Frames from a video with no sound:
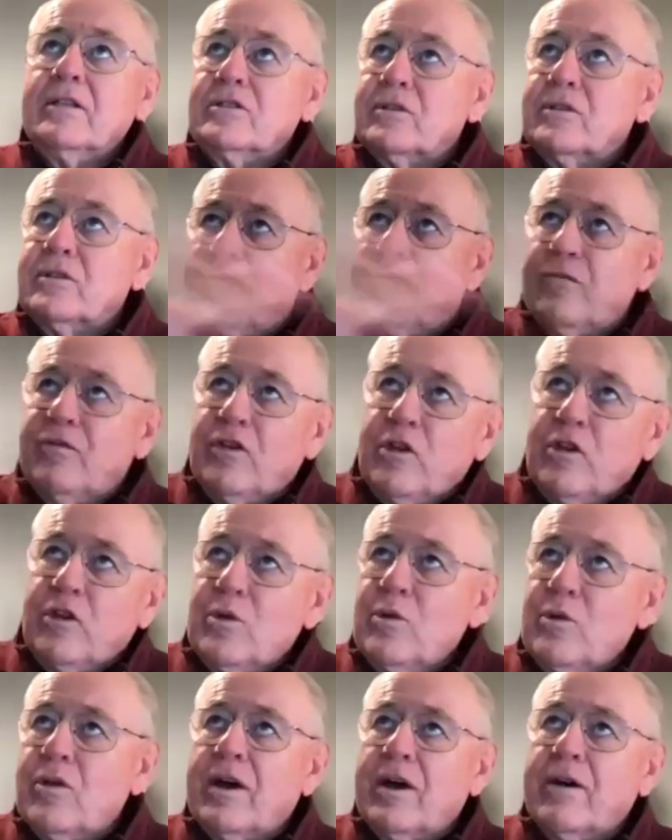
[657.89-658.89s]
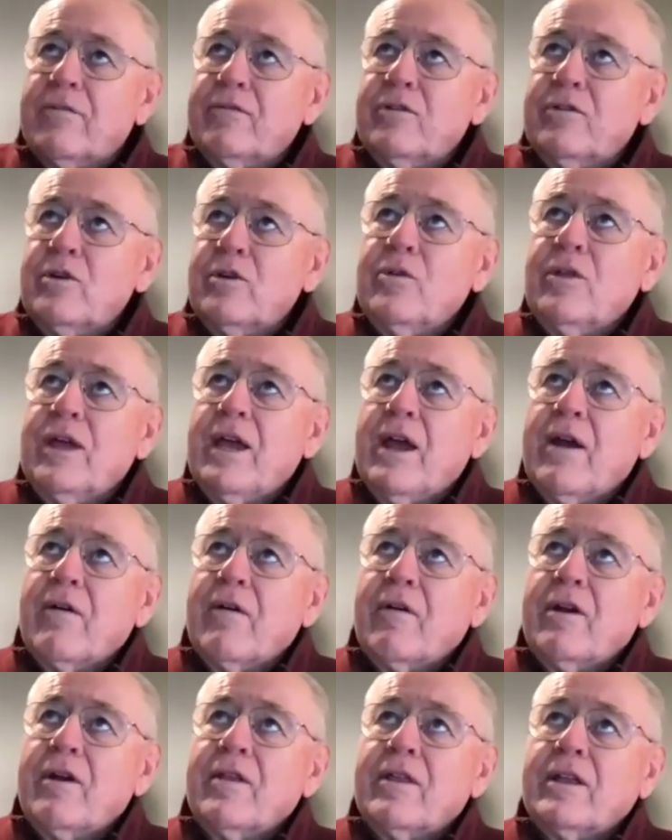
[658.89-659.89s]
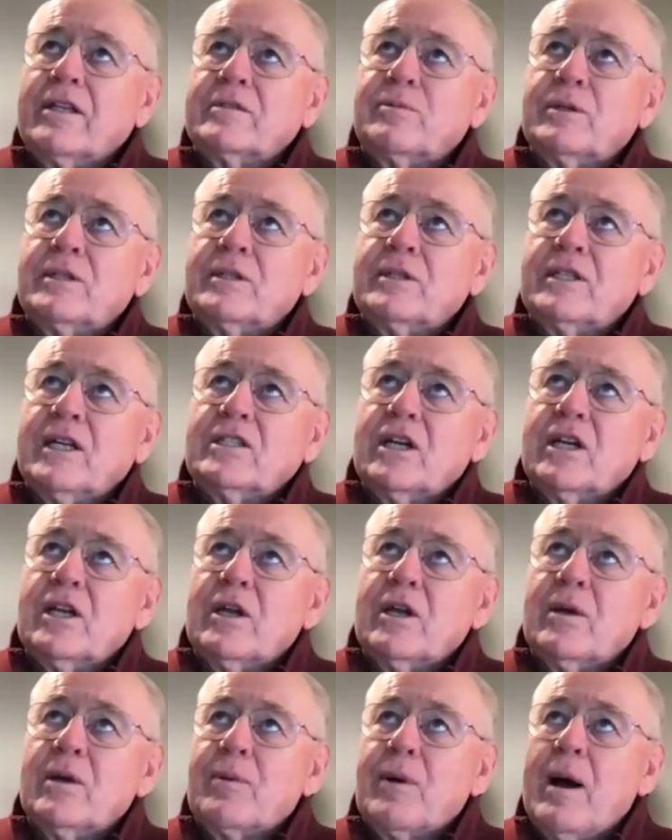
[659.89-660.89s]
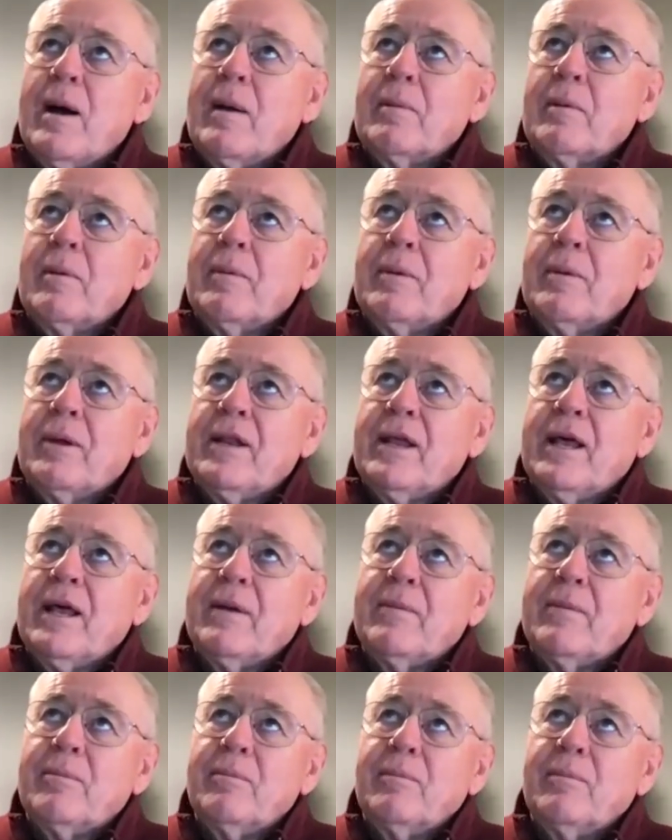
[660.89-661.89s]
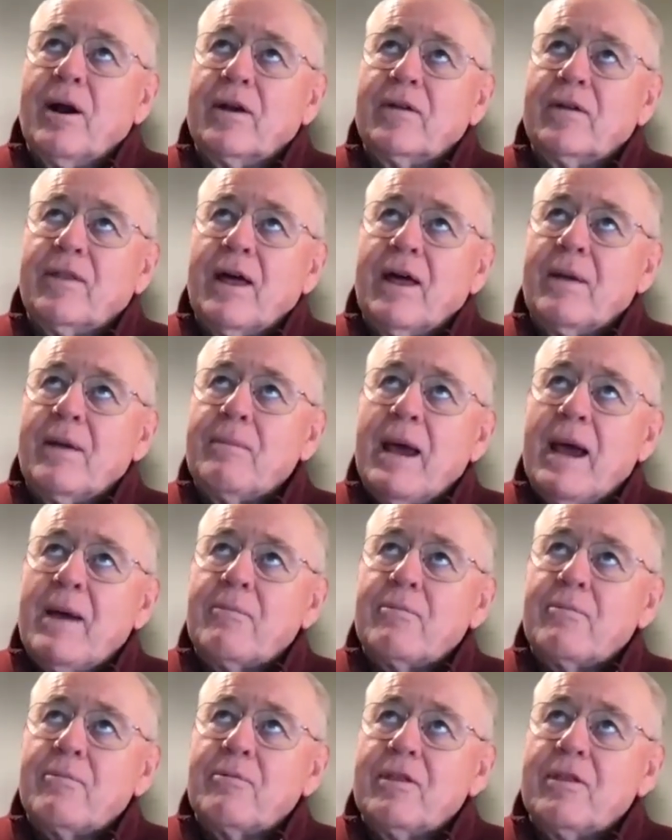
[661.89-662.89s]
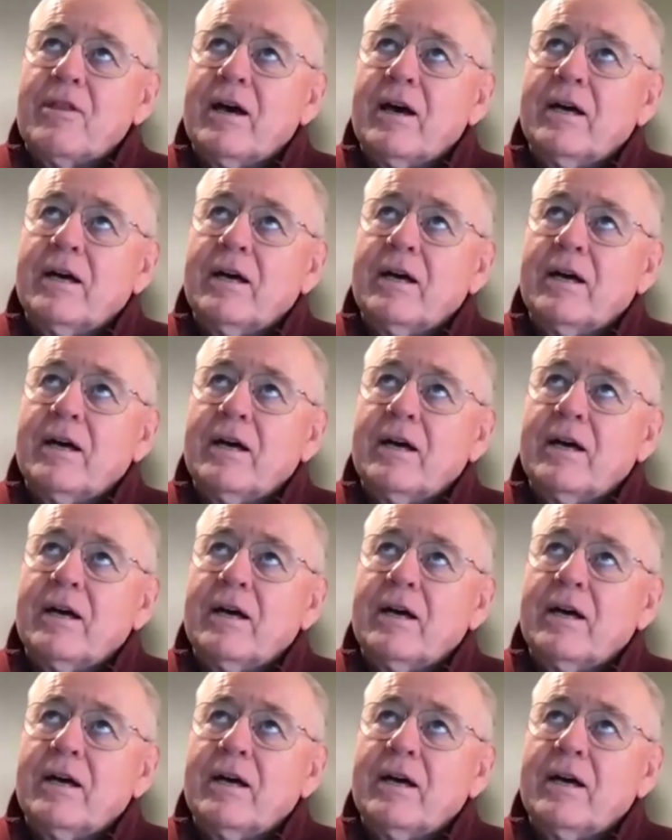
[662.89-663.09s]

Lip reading: view the area that's potentially a problem, and then mark that map with